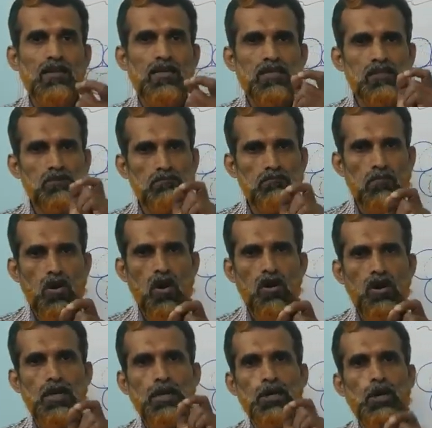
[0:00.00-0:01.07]

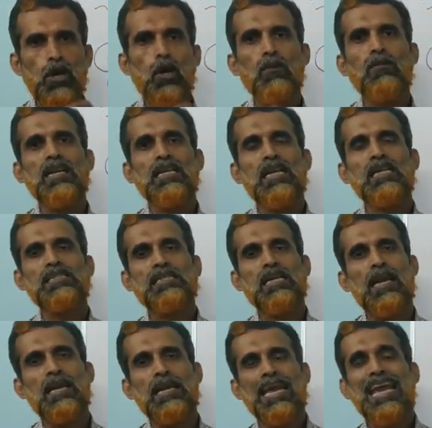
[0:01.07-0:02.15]
small non-metals
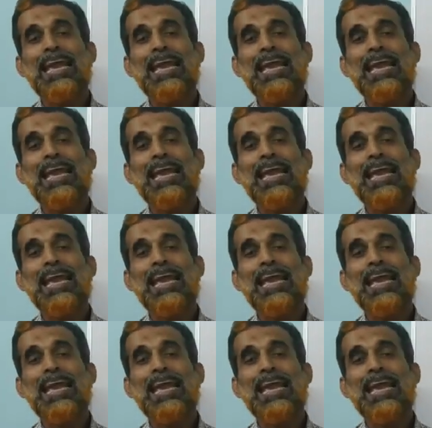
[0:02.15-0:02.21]
can